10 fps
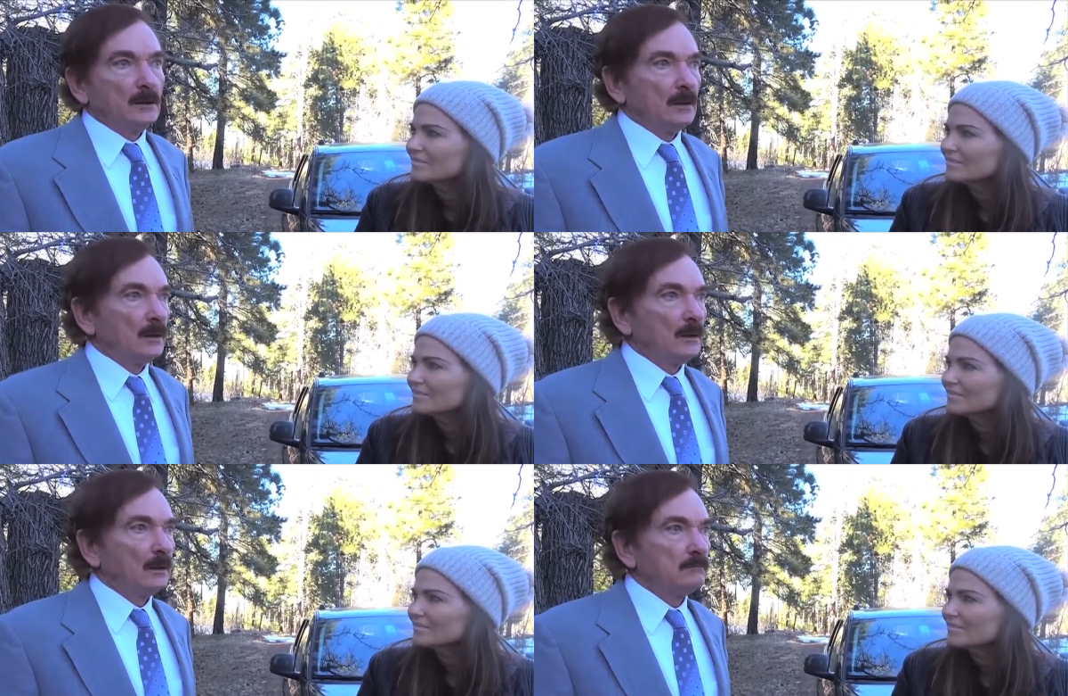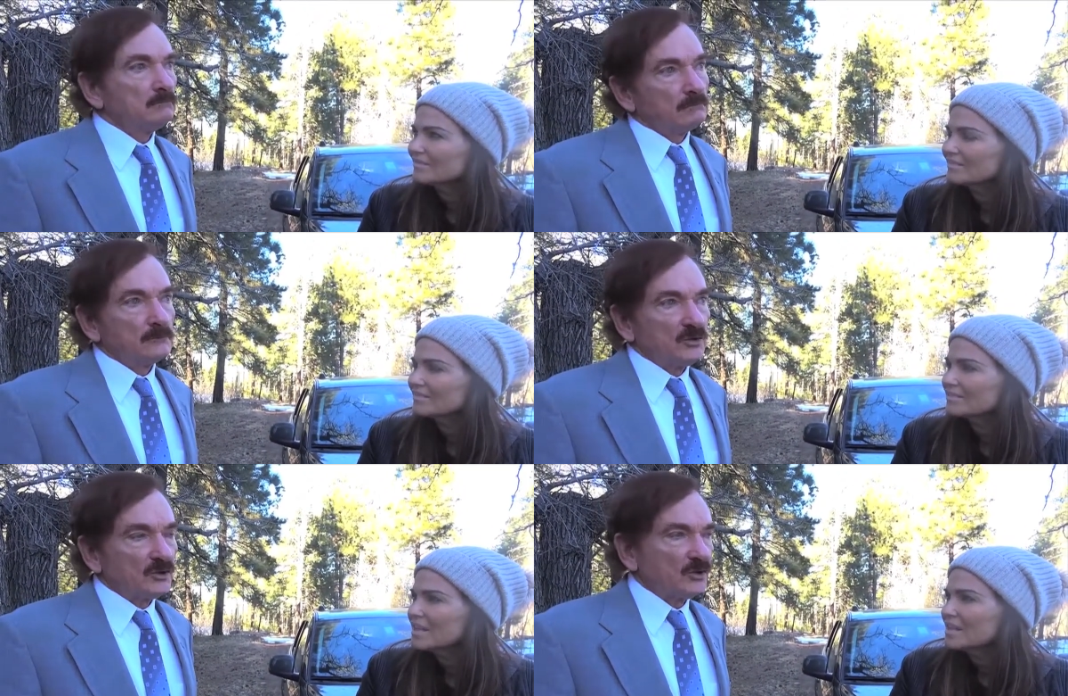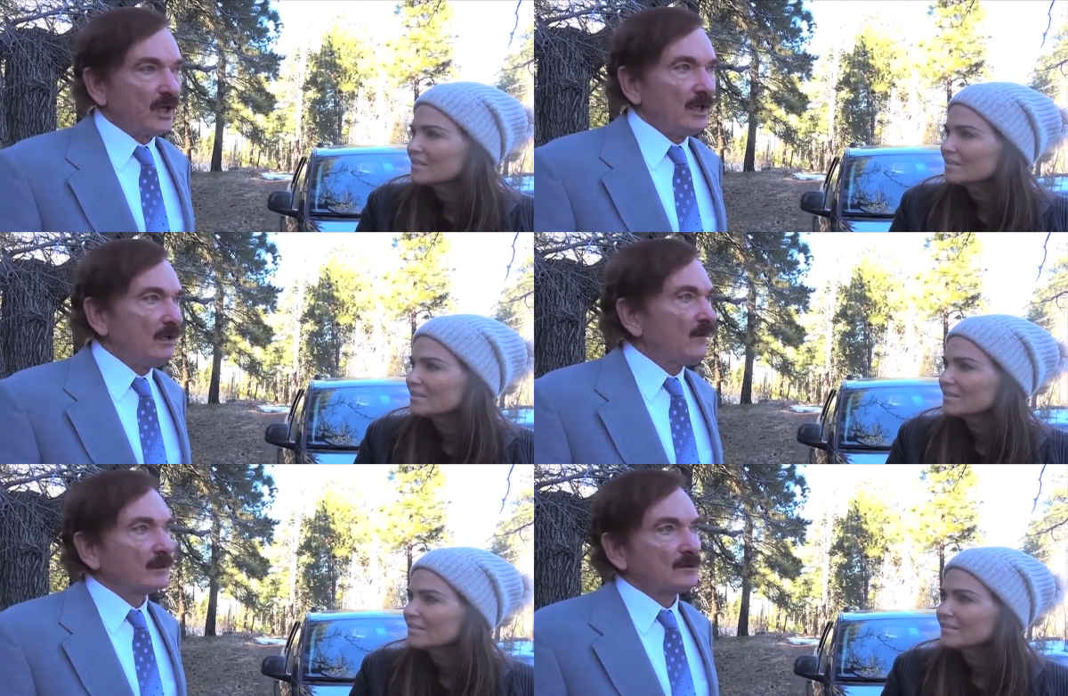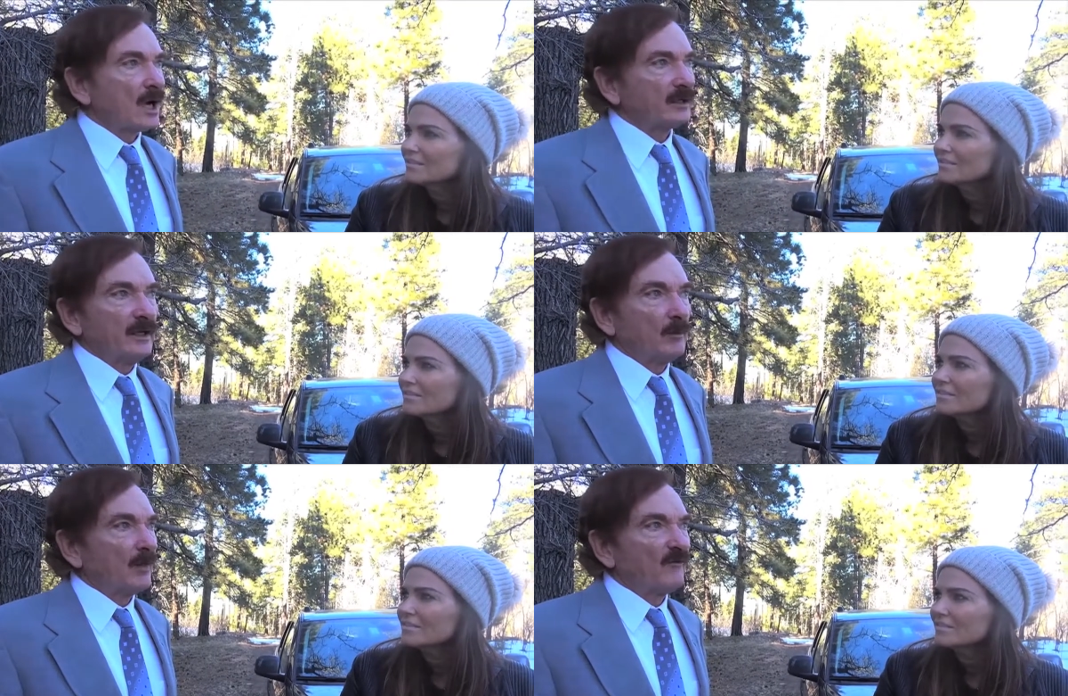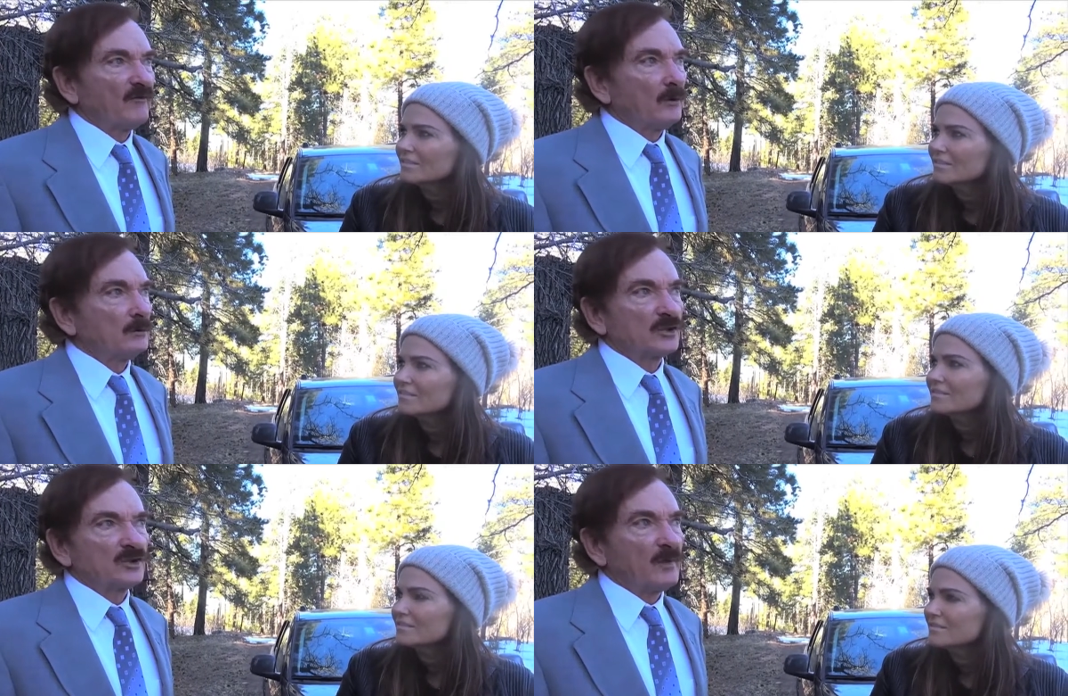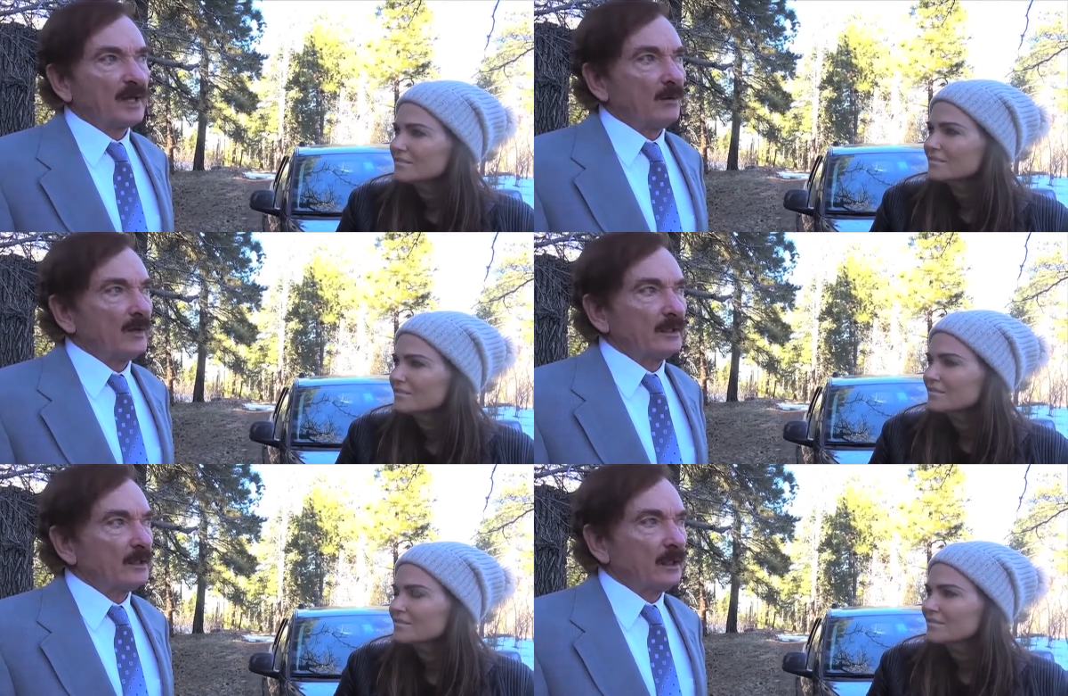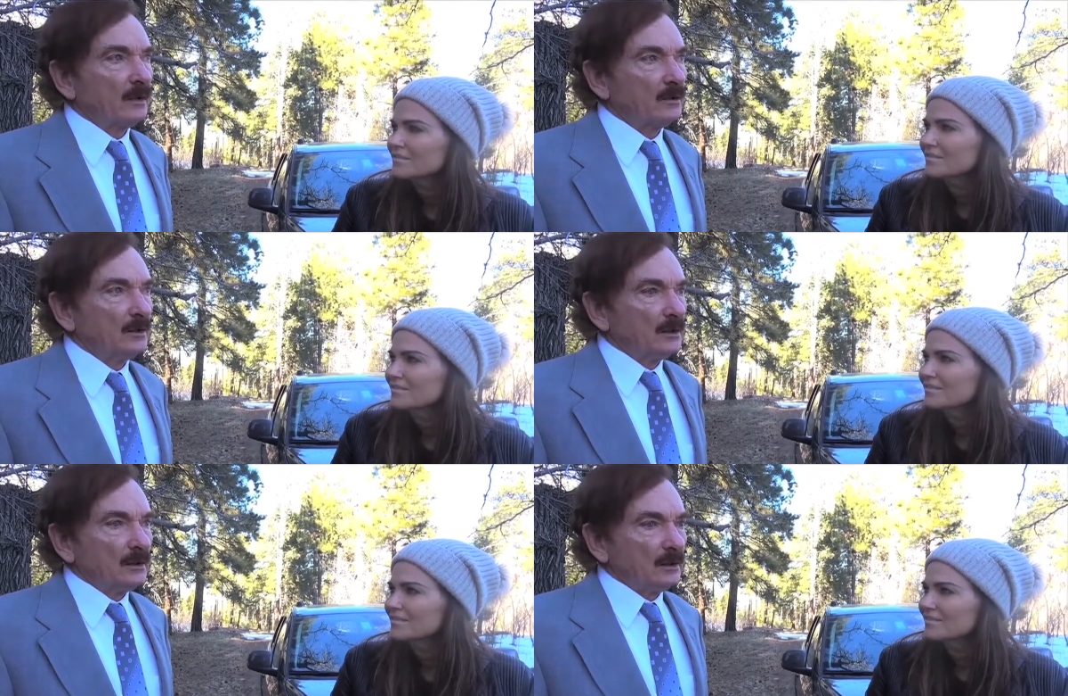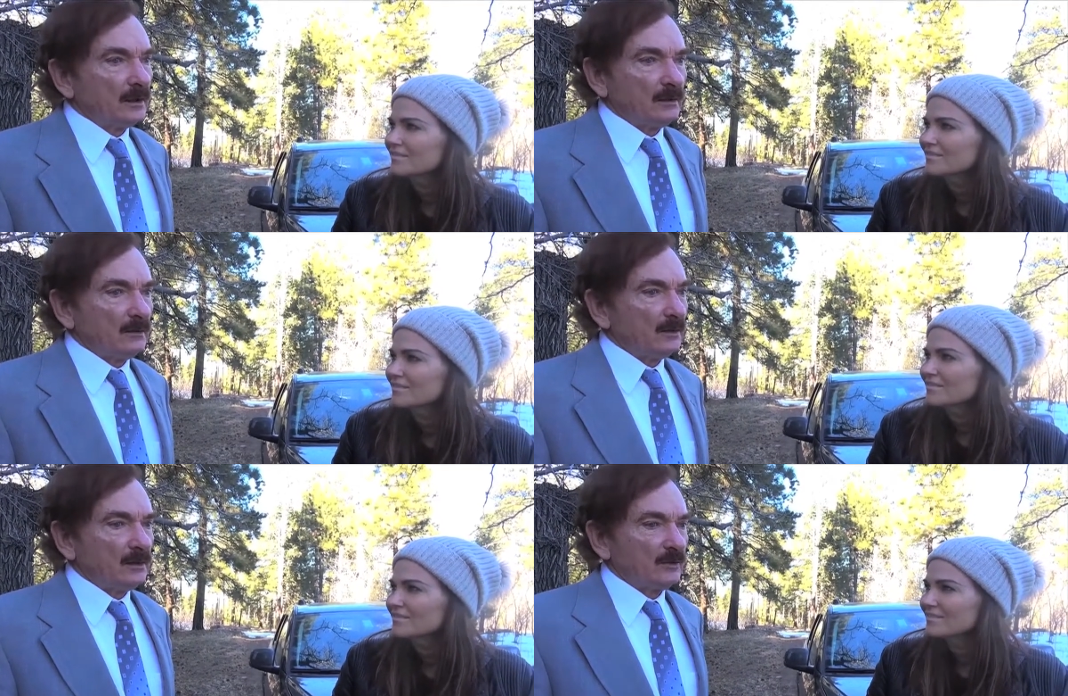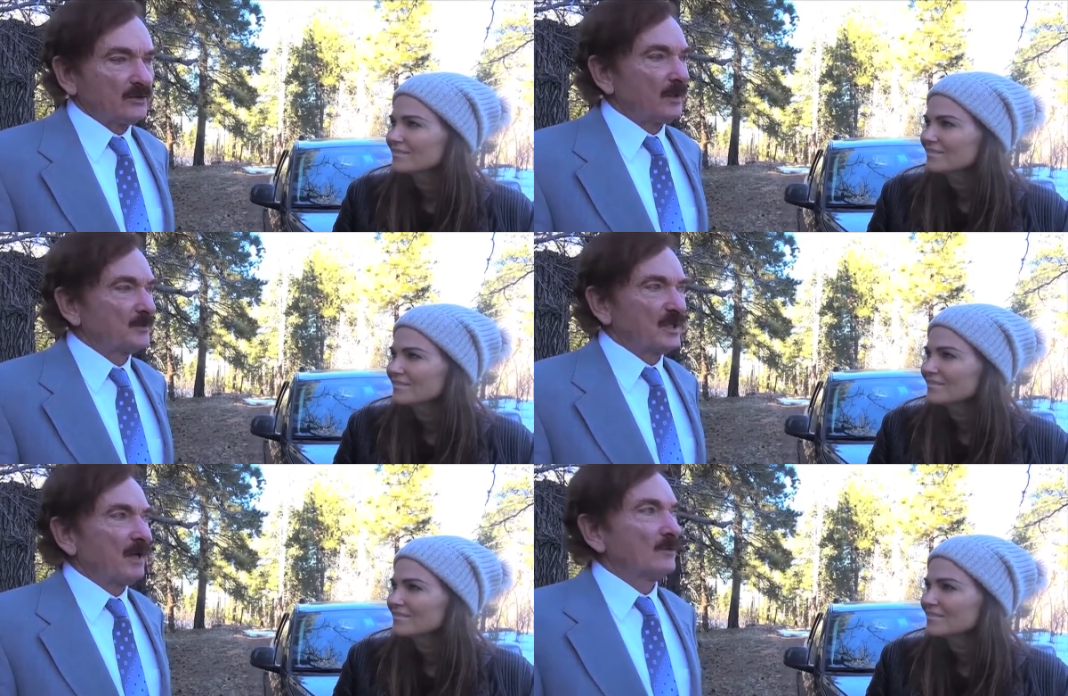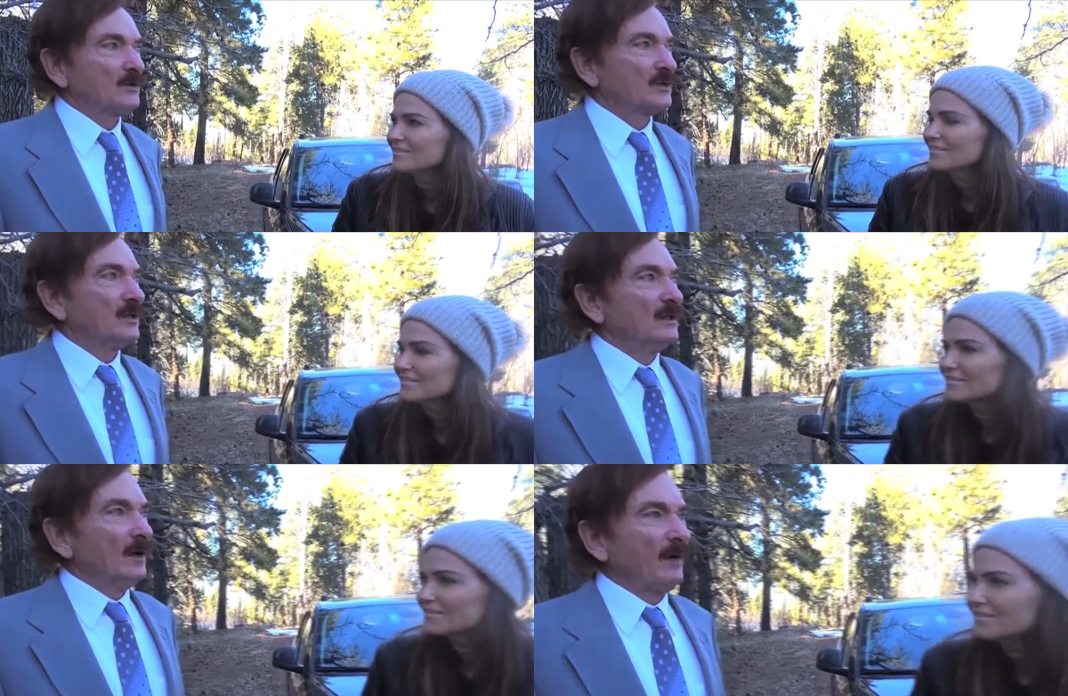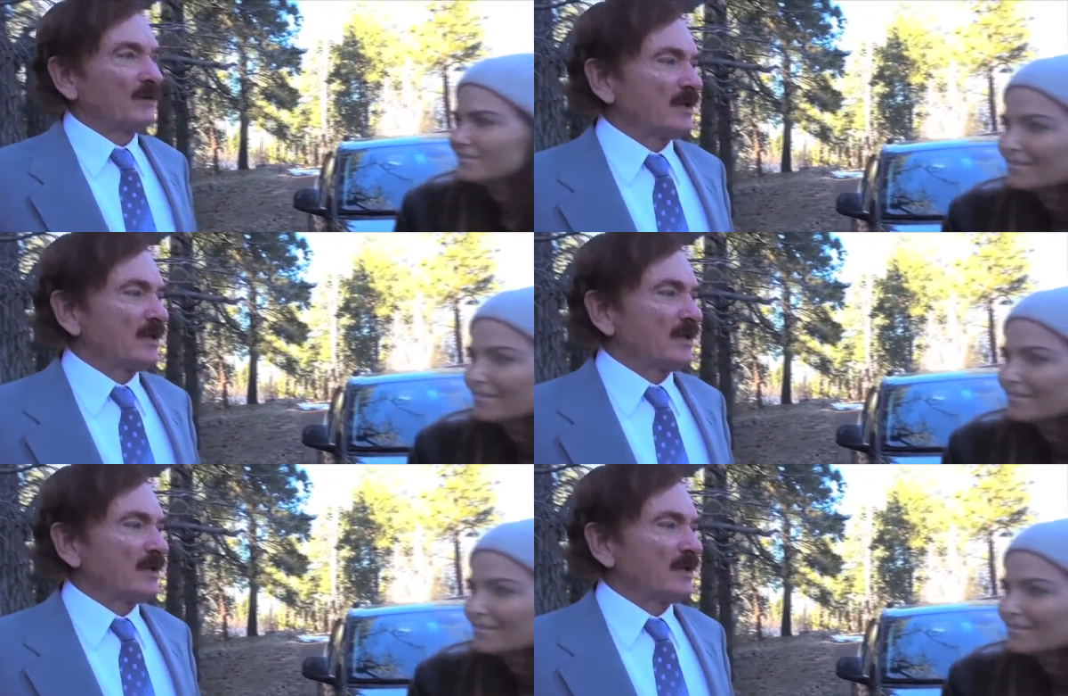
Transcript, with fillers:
Speaker 1: um, Steve, I talked to him on the phone just about a week ago. He he was upset with every